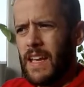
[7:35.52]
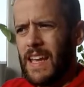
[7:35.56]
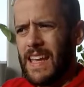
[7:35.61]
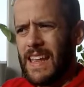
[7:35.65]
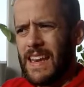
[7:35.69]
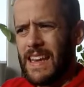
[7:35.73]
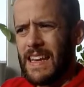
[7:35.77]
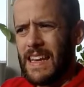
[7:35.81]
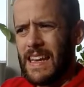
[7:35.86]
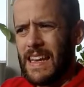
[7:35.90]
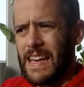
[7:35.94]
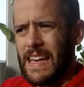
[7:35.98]

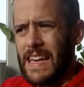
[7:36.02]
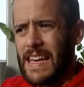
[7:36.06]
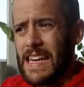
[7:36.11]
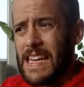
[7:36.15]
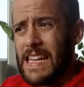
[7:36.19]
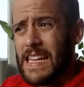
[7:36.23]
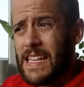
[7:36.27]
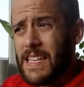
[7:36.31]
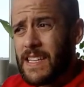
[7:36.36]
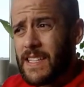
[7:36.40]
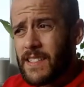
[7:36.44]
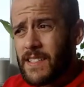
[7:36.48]
at
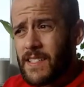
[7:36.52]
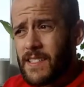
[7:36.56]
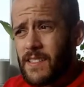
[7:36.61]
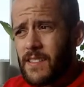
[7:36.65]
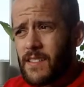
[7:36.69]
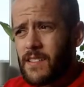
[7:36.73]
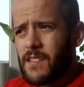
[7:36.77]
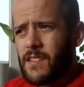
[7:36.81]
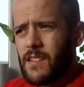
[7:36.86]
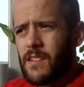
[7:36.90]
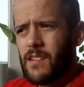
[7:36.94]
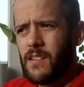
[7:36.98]

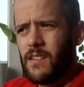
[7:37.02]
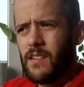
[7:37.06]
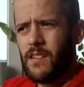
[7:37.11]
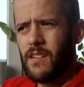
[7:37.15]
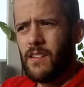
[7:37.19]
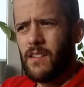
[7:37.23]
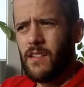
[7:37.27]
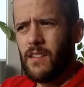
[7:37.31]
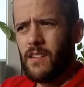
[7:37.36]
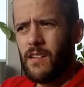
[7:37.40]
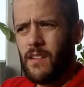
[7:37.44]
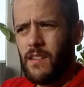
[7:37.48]
least
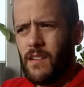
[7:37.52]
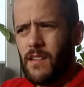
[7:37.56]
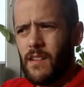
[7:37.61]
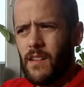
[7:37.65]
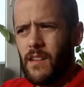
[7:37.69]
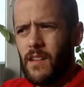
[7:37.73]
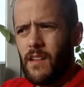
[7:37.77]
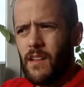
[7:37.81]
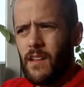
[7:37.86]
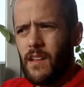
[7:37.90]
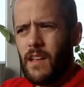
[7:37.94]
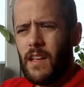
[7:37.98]

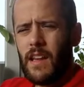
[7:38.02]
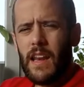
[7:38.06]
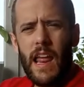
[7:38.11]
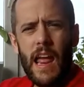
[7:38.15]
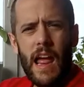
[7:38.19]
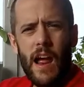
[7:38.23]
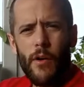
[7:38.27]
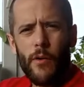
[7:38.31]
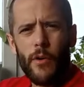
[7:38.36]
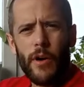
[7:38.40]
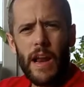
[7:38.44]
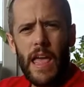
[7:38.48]
an
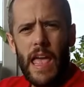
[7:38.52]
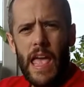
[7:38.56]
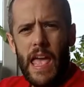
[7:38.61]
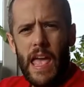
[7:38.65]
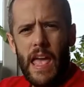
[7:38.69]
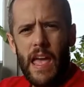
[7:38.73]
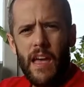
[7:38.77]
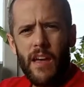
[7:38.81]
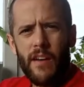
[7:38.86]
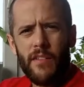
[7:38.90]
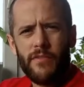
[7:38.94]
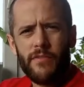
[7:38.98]
hour and a
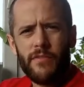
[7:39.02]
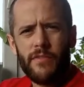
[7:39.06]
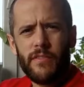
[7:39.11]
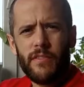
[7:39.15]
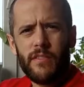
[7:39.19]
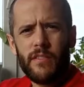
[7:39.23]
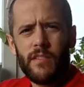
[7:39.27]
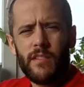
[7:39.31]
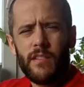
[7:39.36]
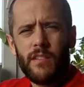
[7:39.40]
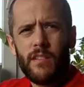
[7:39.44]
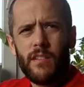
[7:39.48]
half
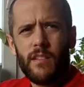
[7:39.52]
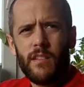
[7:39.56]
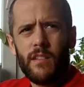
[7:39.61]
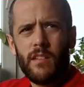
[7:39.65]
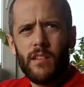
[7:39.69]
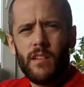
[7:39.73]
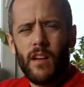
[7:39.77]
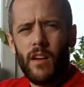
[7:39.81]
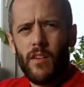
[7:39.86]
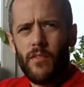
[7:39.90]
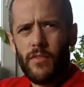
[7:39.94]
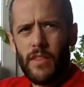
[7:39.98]

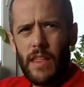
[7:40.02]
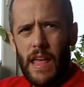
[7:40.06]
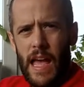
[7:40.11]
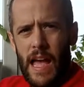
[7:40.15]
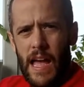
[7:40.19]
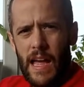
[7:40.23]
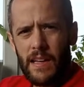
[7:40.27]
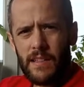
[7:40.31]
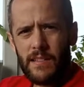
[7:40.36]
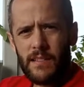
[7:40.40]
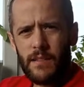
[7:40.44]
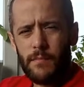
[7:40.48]
of
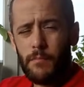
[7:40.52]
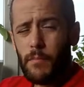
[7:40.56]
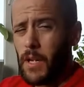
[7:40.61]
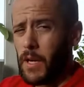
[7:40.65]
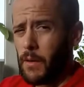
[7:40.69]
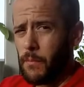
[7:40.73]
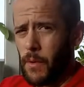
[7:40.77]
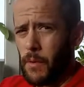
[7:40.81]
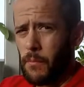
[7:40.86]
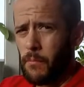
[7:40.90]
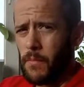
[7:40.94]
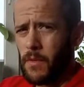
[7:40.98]
that
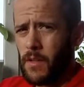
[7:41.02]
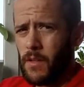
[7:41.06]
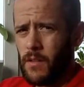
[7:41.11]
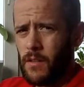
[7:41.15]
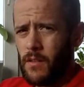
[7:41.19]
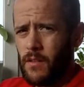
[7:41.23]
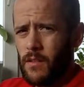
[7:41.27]
minimum